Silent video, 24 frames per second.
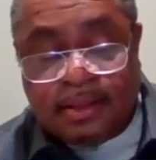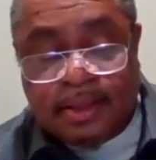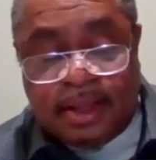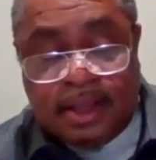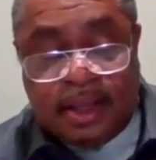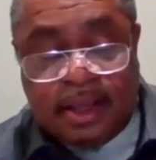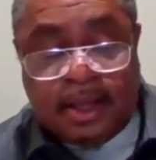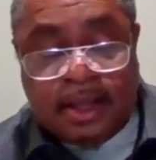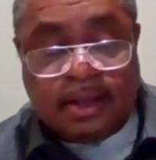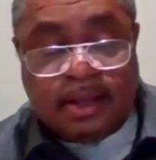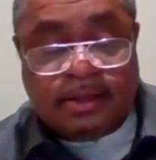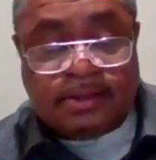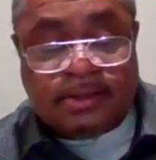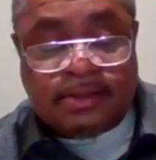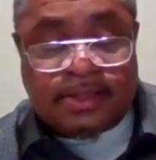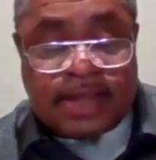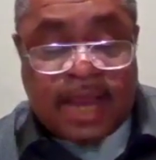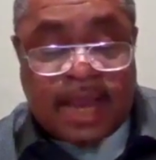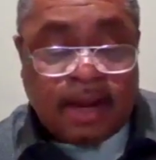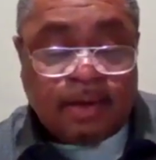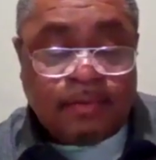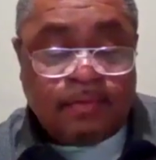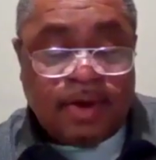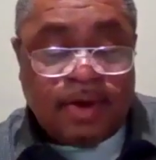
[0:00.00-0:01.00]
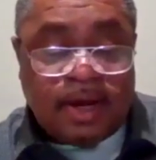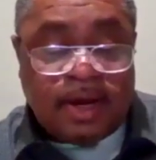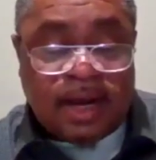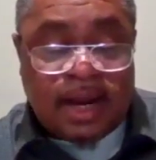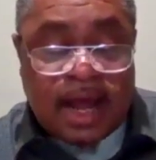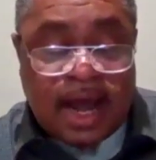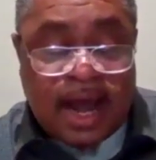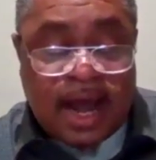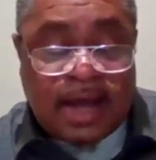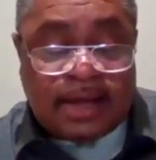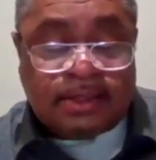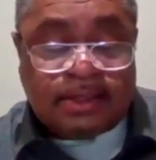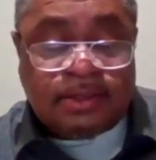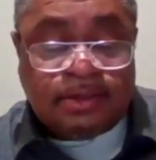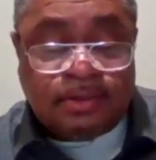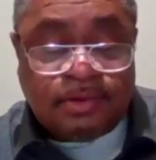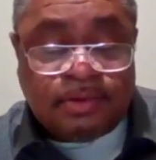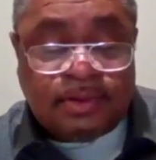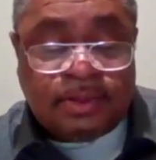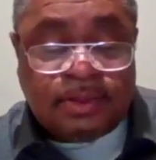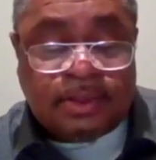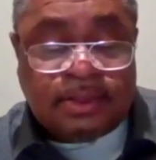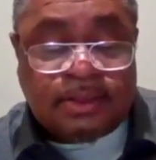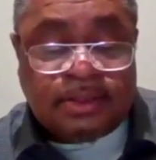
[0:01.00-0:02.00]
the sacred lot,
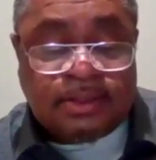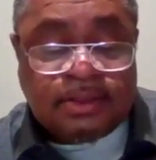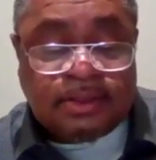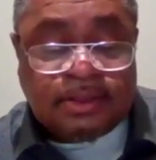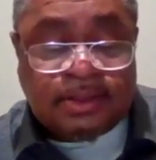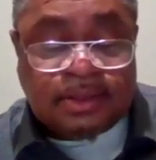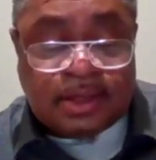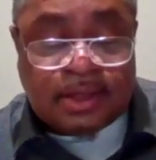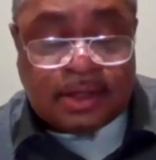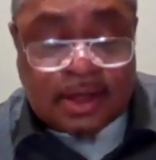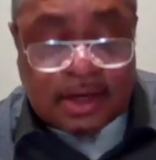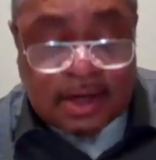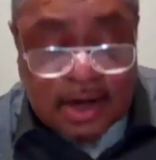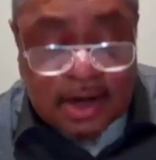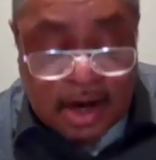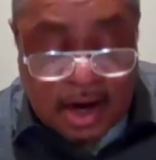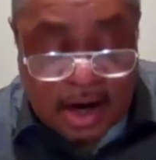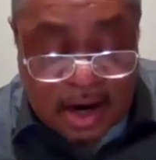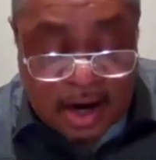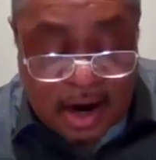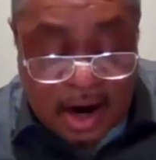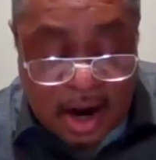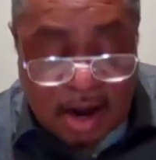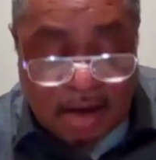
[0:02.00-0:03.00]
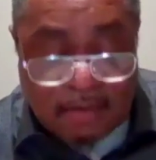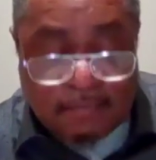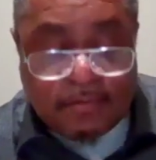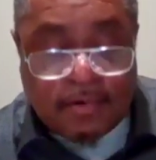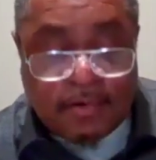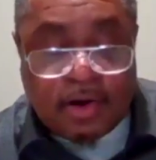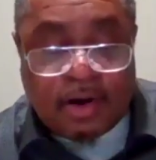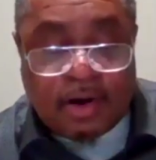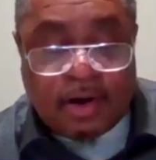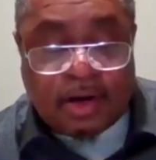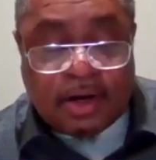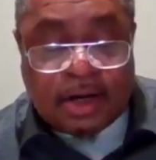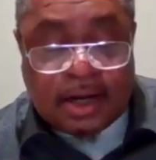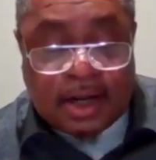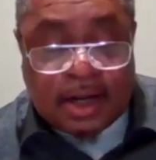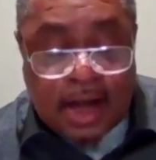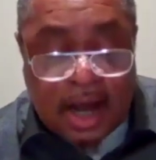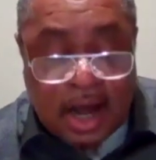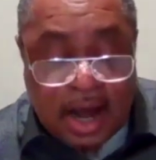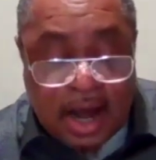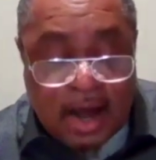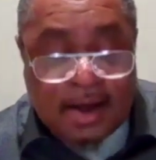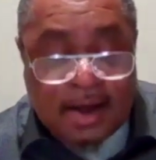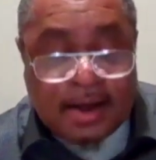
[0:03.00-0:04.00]
to discover
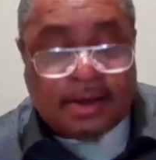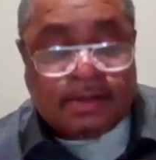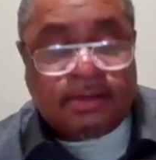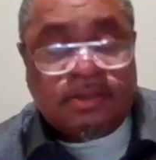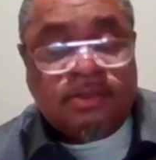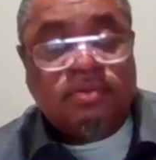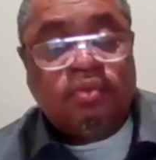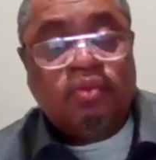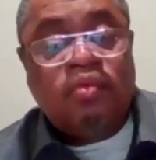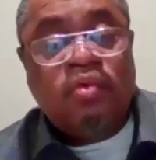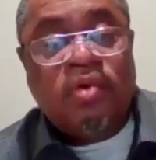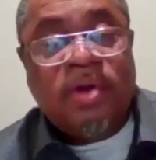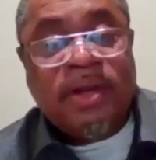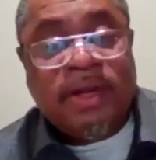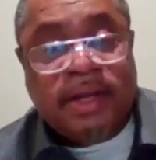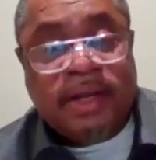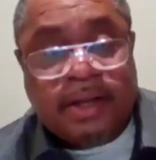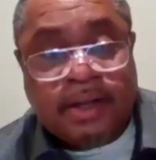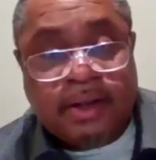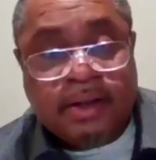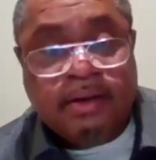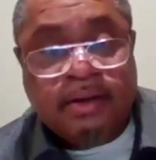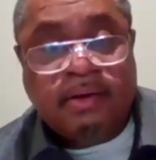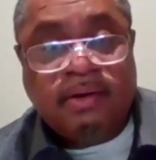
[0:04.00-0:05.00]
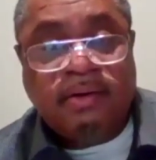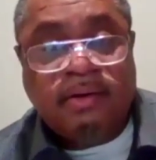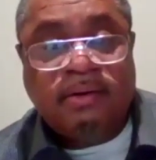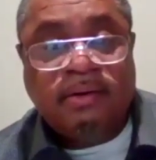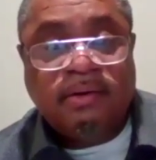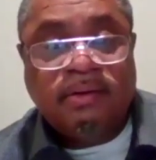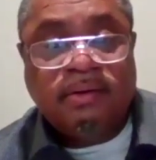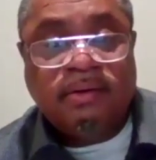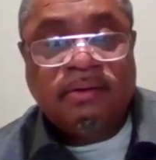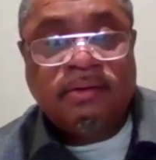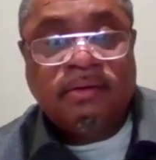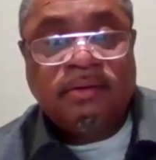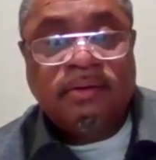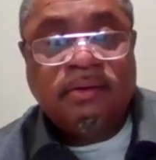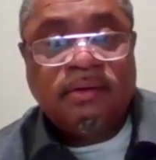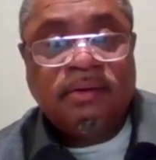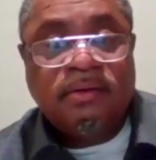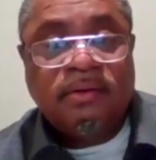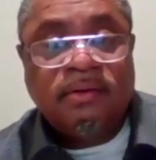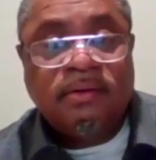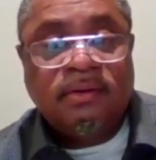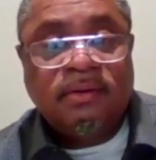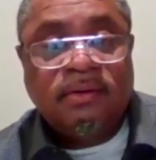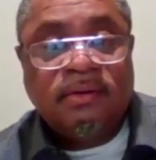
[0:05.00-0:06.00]
God's will
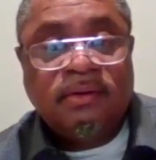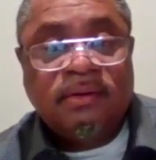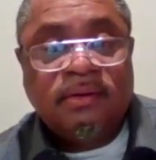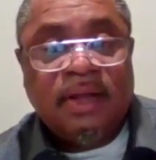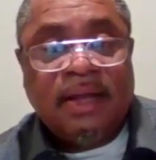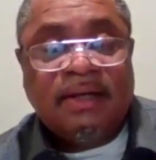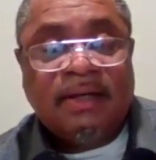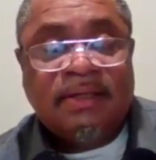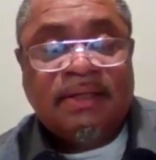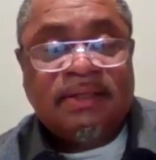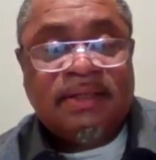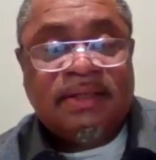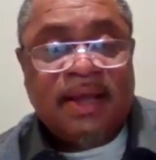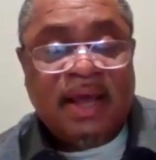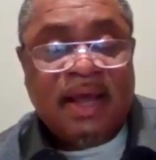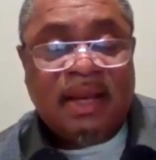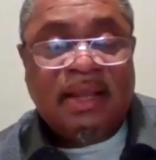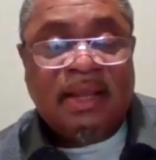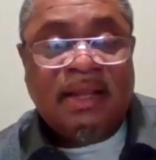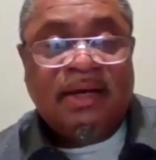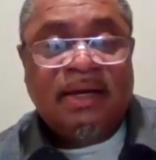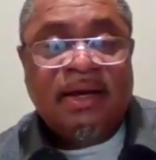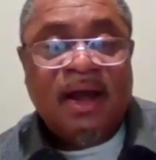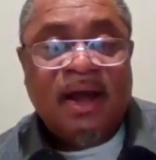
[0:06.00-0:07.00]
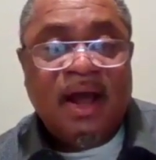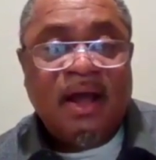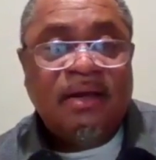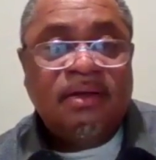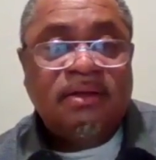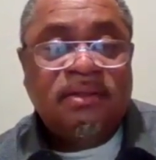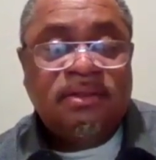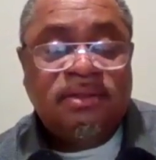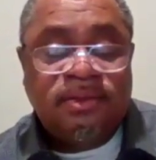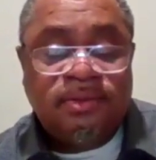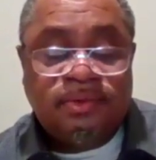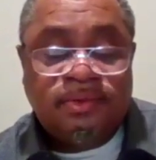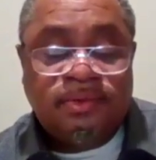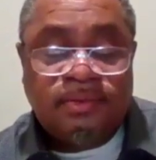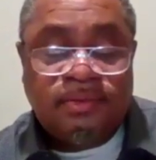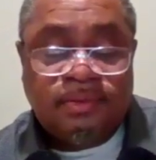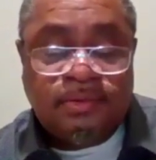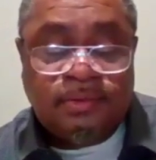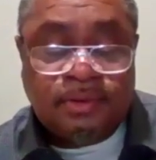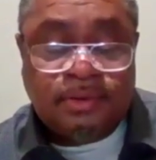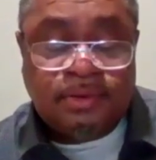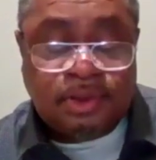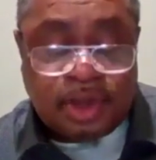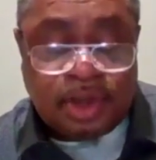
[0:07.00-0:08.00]
and tell it
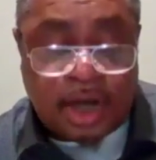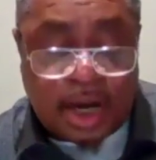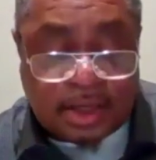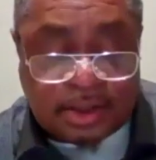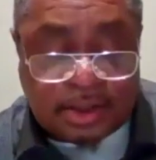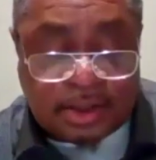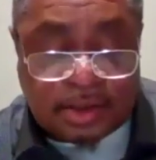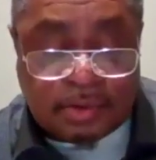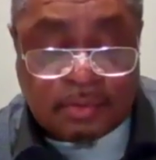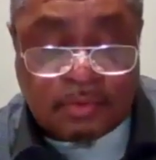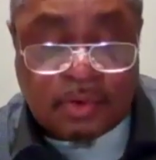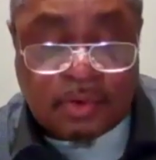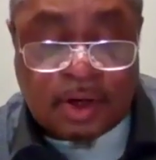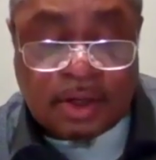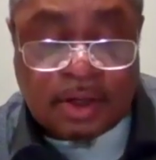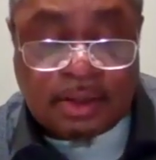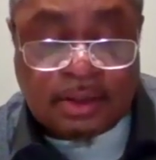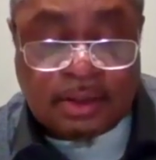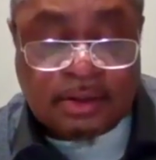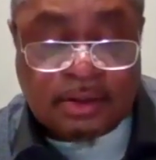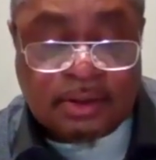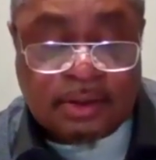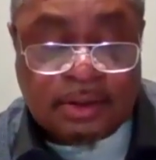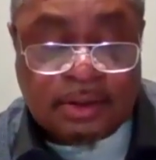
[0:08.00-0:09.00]
unto Joshua.